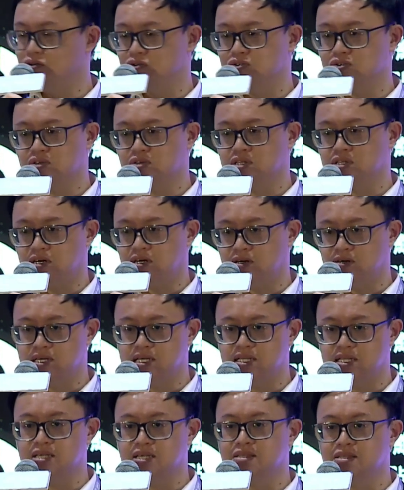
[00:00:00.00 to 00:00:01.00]
the
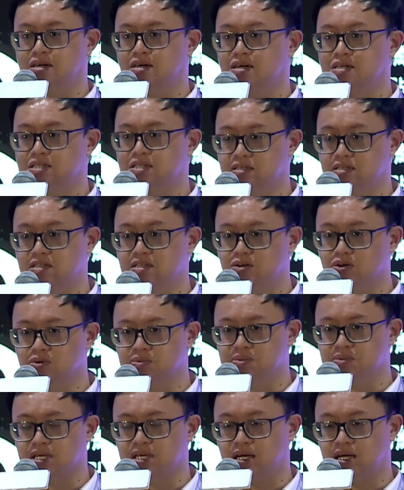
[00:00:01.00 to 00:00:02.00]
communication
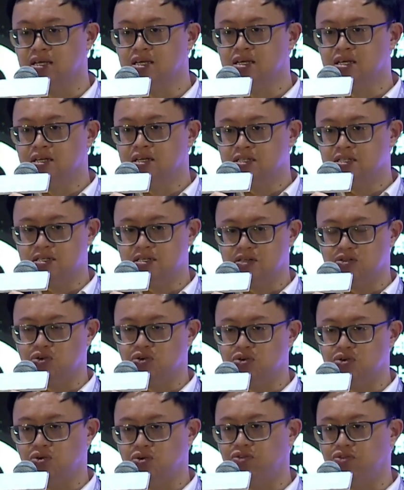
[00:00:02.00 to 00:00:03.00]
among
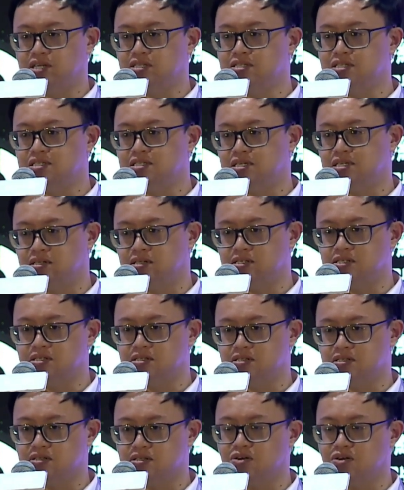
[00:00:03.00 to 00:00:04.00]
different
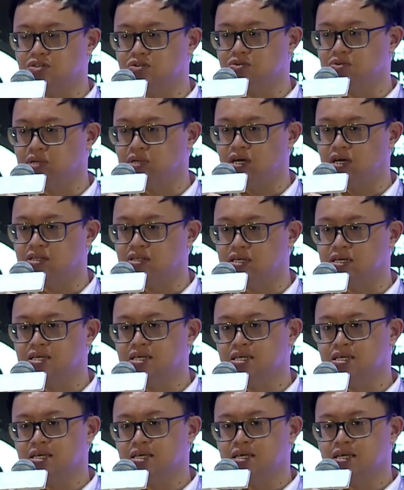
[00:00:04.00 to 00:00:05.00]

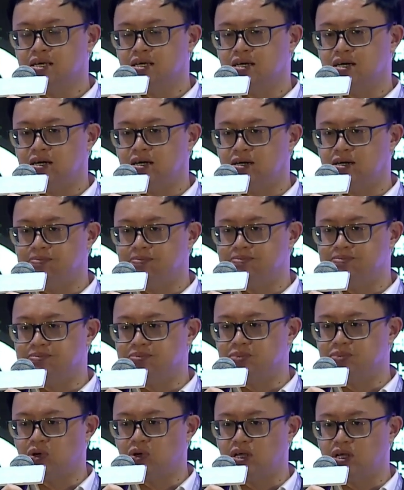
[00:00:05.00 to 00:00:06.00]
institutions. For
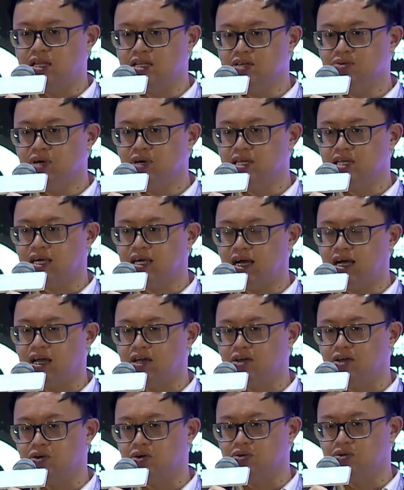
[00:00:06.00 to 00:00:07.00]
example, the
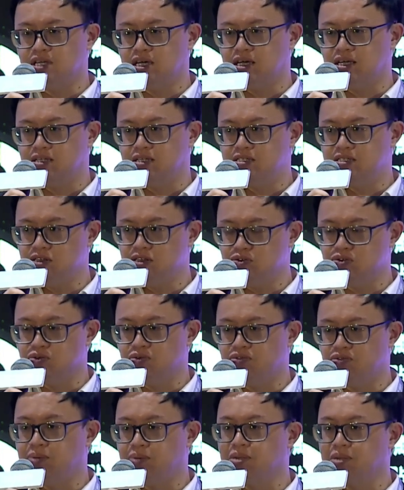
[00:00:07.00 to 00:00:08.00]
travel rule is
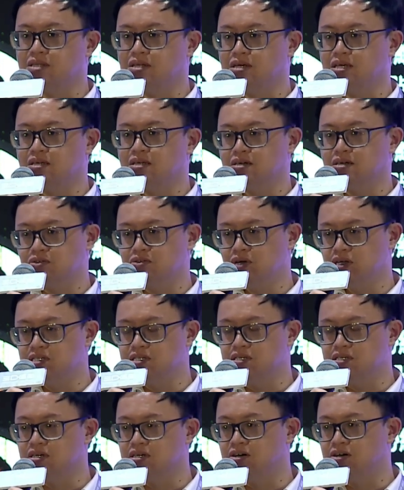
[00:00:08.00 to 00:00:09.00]
requiring
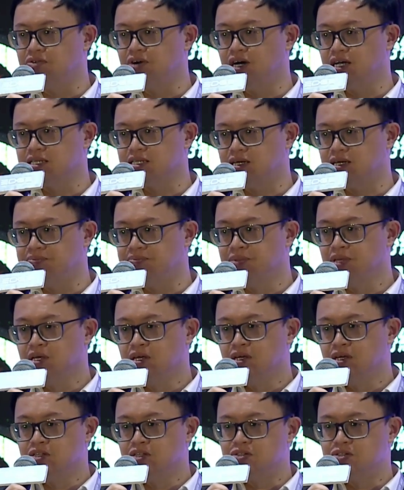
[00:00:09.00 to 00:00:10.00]
financial
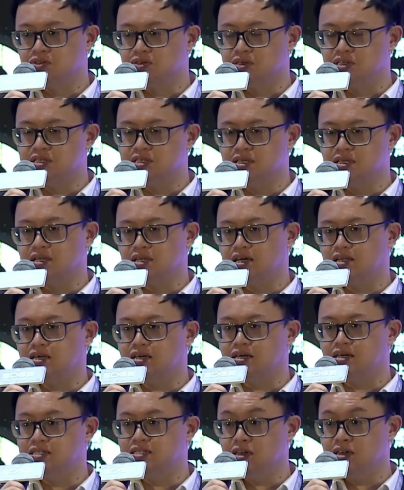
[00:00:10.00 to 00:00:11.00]
to share
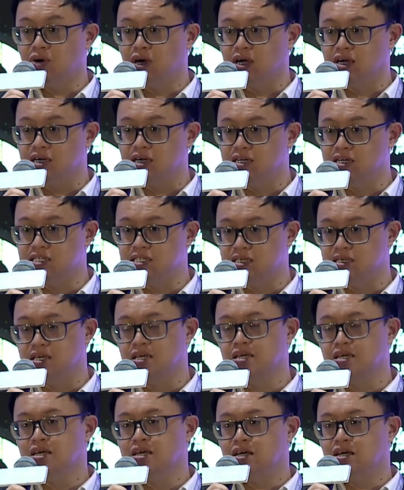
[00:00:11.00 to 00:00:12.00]
information. And then
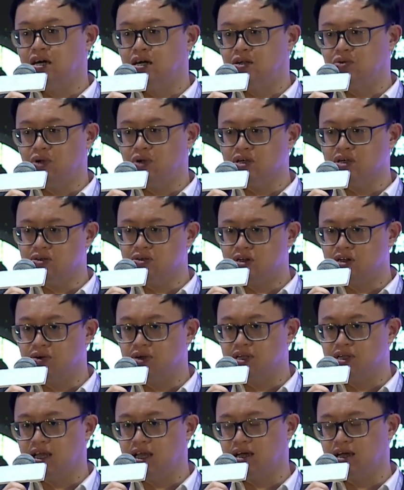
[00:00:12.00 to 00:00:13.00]
in terms of
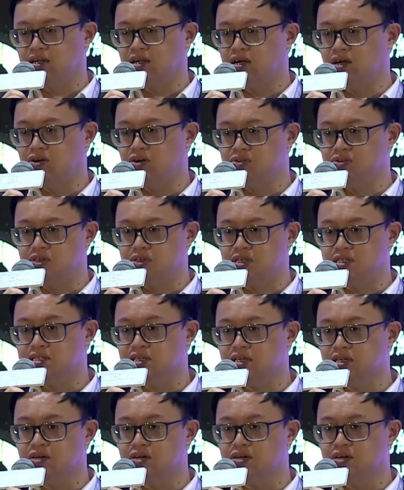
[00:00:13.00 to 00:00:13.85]
technology,